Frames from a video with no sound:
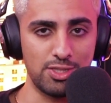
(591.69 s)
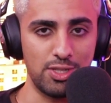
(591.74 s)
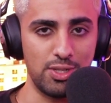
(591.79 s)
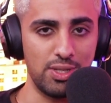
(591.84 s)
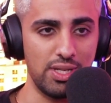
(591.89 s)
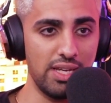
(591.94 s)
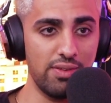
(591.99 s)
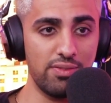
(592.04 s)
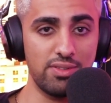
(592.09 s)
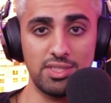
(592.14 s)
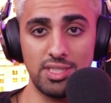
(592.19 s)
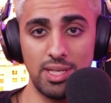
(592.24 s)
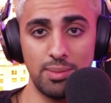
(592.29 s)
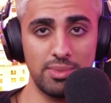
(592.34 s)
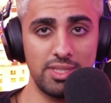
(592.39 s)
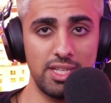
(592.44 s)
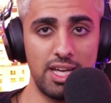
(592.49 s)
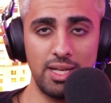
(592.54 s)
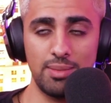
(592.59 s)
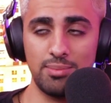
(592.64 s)
So even
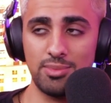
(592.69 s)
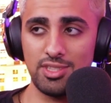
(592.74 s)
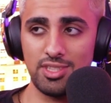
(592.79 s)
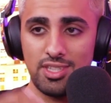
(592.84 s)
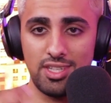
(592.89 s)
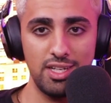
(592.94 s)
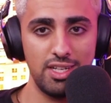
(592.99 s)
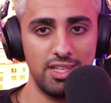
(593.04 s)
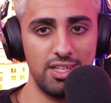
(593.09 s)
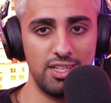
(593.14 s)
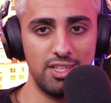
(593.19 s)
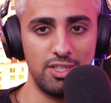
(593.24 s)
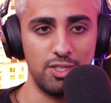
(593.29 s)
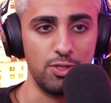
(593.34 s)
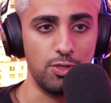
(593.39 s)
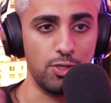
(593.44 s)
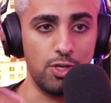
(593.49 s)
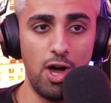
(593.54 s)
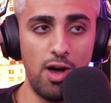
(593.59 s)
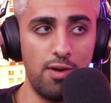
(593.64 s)
sometimes
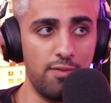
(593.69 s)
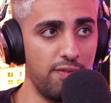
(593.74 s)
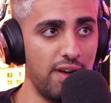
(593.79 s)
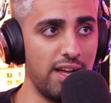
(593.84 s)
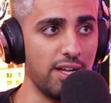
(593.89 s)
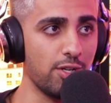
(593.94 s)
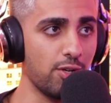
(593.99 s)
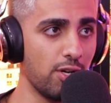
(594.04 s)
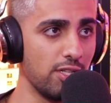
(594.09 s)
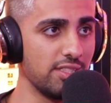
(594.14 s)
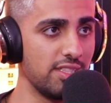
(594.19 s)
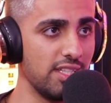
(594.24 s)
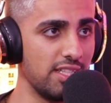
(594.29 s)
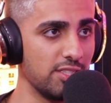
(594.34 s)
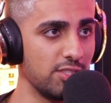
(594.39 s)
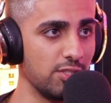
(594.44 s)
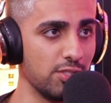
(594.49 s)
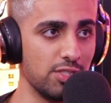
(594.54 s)
you can't find content,